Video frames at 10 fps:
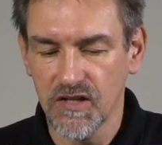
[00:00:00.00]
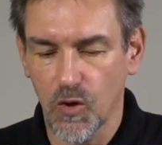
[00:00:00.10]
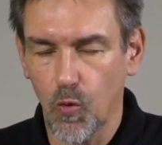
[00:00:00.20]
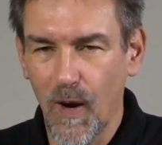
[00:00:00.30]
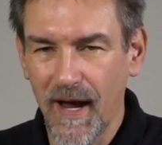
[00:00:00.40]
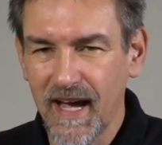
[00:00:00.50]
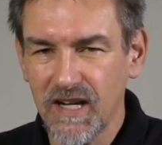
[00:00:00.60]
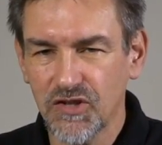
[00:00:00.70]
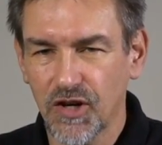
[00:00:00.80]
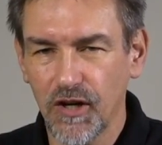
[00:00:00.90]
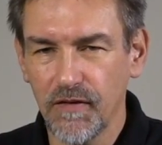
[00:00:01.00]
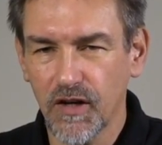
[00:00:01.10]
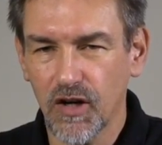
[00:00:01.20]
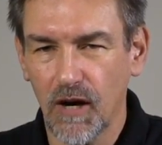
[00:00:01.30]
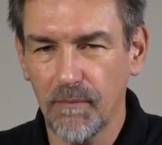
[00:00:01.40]
So when I turn the
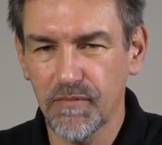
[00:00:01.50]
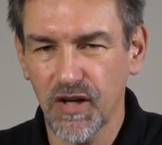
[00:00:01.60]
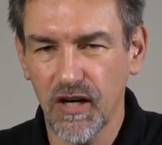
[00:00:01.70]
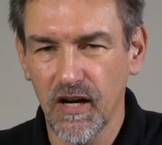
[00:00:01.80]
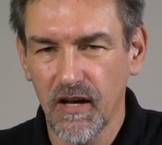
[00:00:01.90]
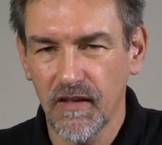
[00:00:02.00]
copter,